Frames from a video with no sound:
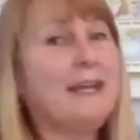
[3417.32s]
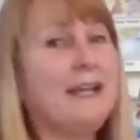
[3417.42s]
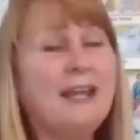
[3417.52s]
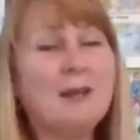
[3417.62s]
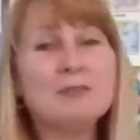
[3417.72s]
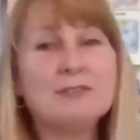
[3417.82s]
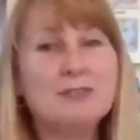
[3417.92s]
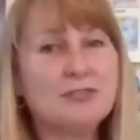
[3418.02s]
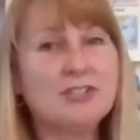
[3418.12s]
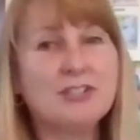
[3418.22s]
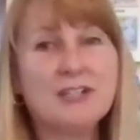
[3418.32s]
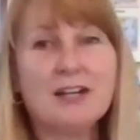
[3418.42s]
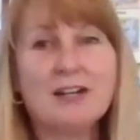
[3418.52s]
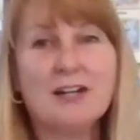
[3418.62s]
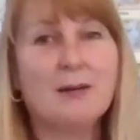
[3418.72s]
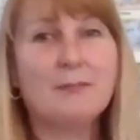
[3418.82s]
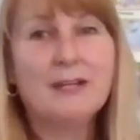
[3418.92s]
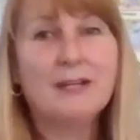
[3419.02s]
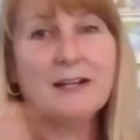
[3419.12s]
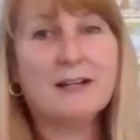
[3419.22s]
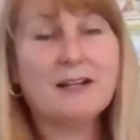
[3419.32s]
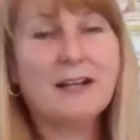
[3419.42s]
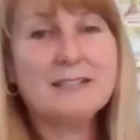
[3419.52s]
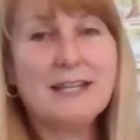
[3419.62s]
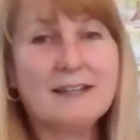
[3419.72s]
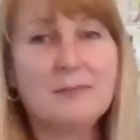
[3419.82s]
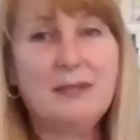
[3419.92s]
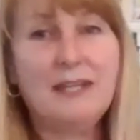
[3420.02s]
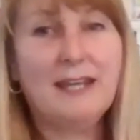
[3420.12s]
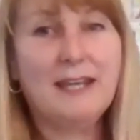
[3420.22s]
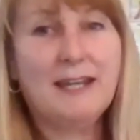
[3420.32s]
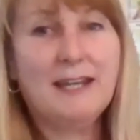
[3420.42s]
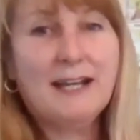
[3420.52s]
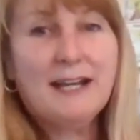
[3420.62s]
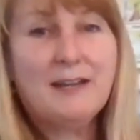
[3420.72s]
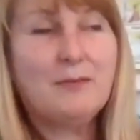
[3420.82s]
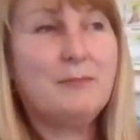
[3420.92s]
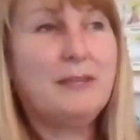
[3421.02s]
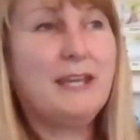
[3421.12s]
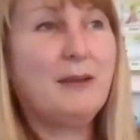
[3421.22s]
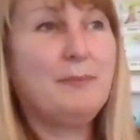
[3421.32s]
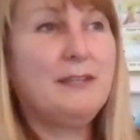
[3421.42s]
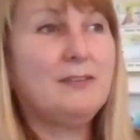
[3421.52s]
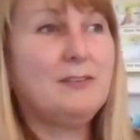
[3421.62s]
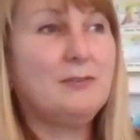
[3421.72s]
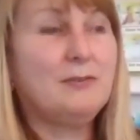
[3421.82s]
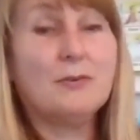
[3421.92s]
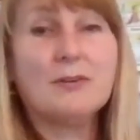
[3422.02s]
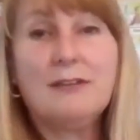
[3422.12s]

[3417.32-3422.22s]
At amblernutrition.com, uh, contact me and I will be happy to, or